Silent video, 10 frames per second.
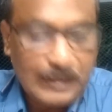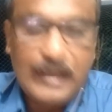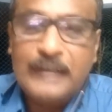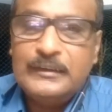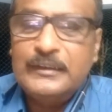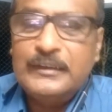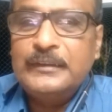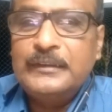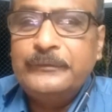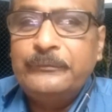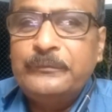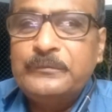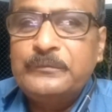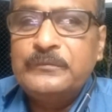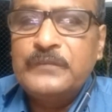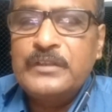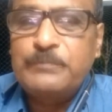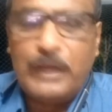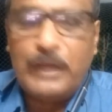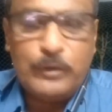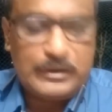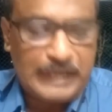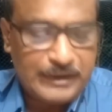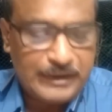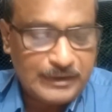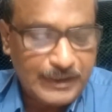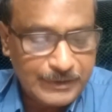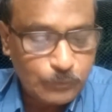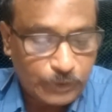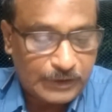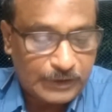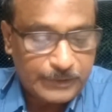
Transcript: as a his power, that is like a will.